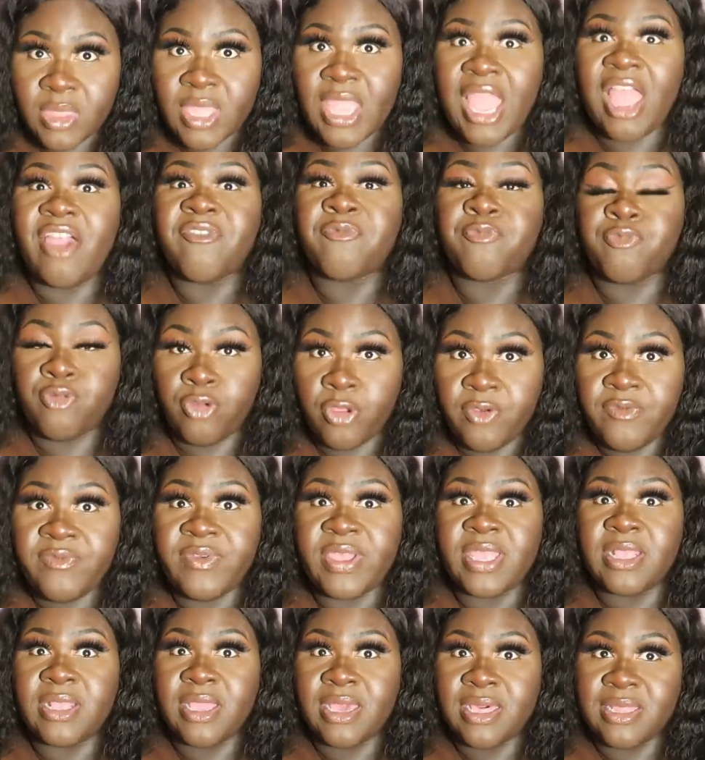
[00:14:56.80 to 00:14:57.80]
have
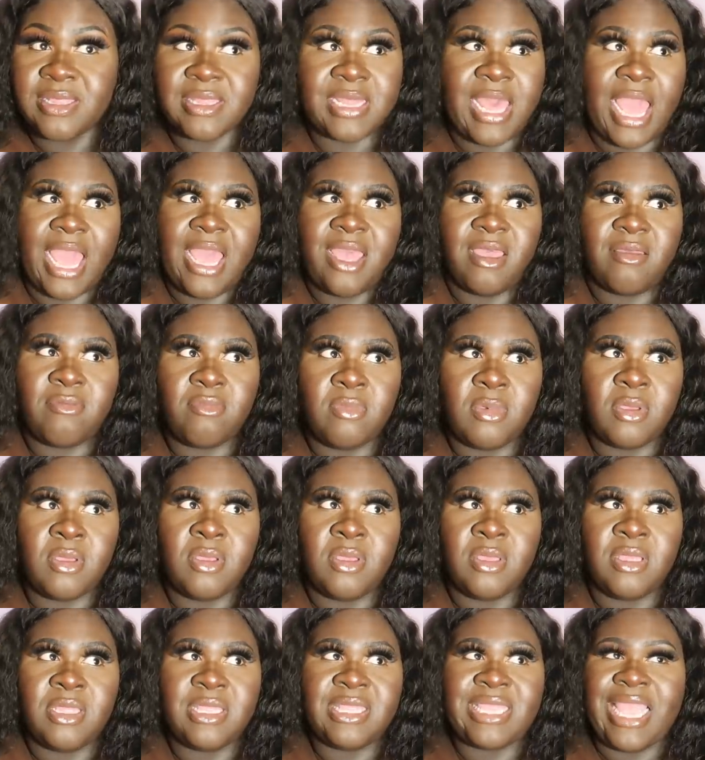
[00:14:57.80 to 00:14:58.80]
proven that
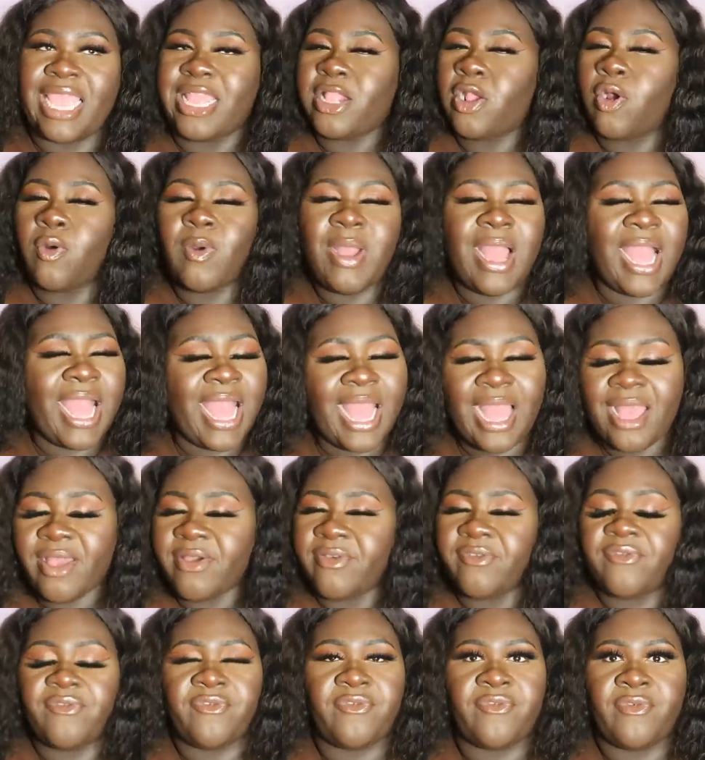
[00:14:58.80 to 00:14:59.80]
they don't
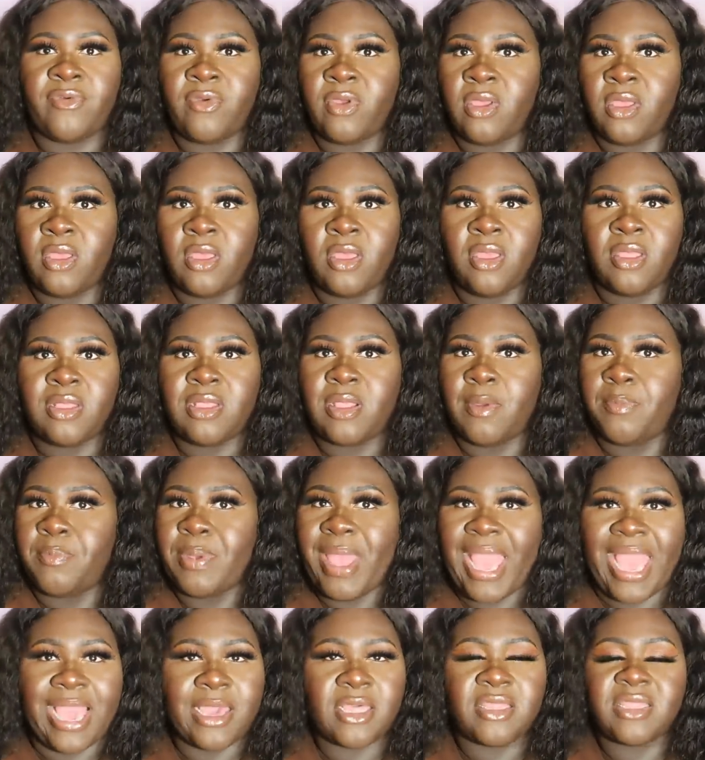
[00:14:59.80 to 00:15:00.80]
have the
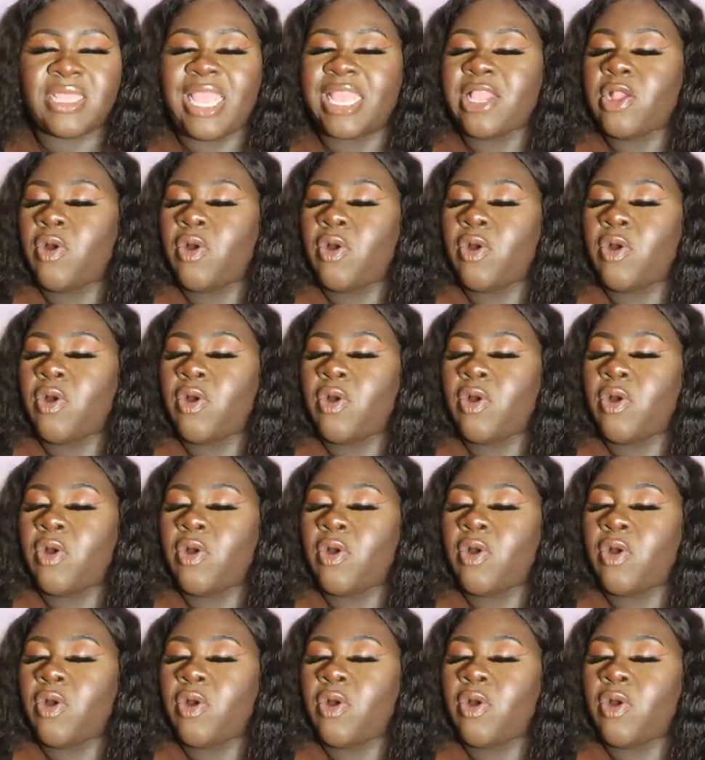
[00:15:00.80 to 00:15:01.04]
backs they